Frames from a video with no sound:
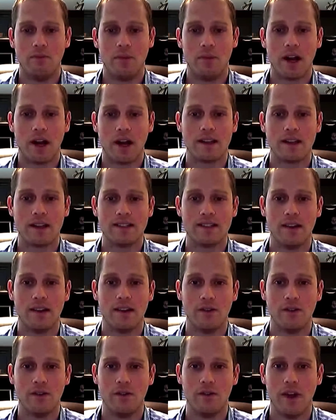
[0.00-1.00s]
But I can
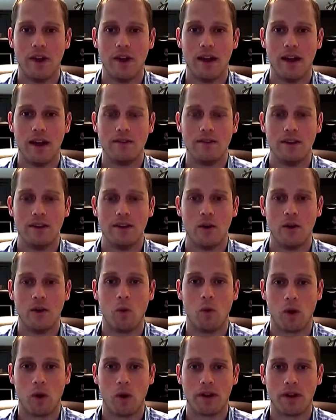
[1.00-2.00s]
tell you that, you know,
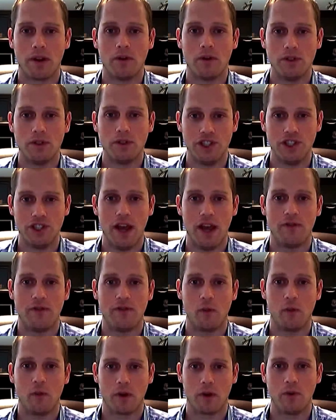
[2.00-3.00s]
working with
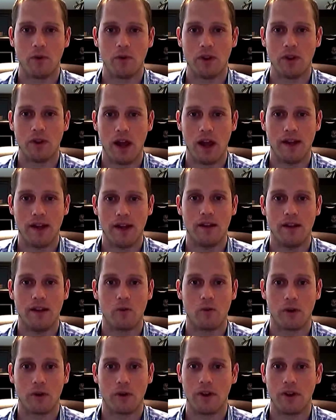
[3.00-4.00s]
Jeff and working with Lida
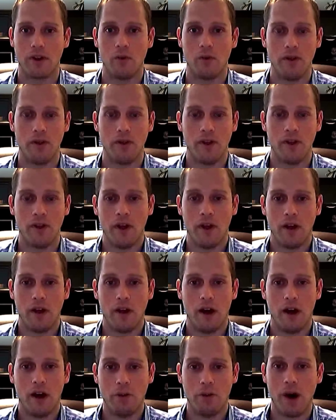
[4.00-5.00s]
and working with
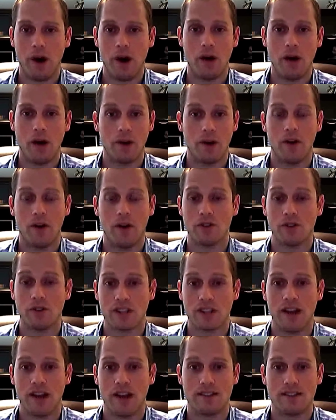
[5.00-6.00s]
uh, Bob and all those
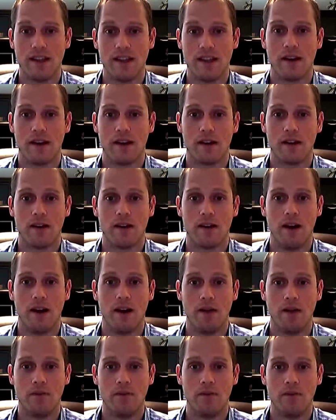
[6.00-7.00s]
guys there,
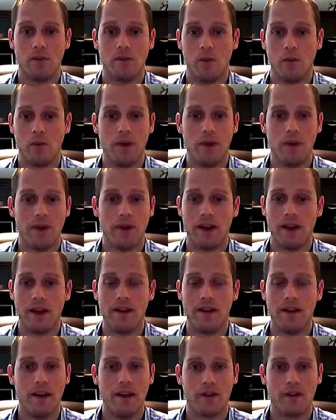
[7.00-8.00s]
um, we've had
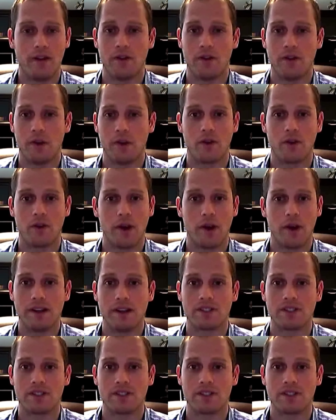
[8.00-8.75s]
nothing but a great